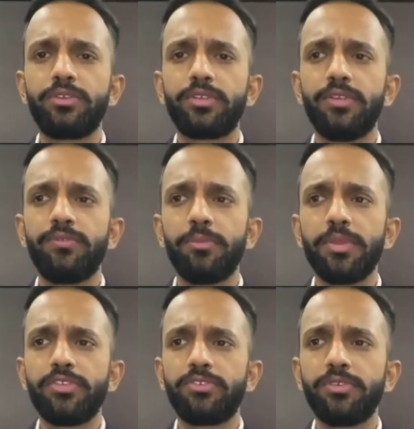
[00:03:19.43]

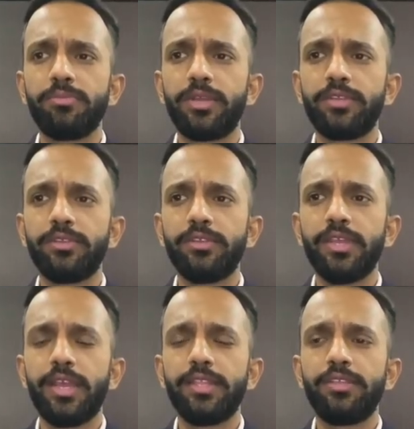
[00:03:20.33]
Confirmation button
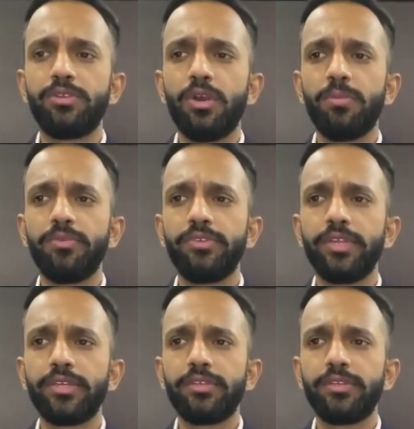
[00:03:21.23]
at the top of the
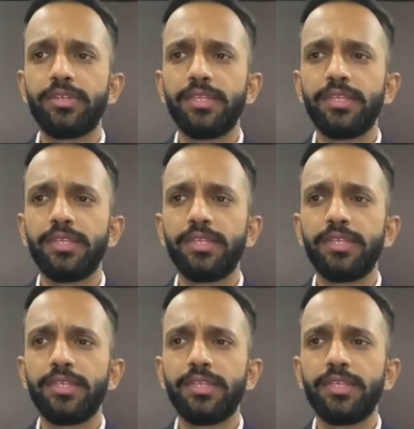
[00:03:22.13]
record.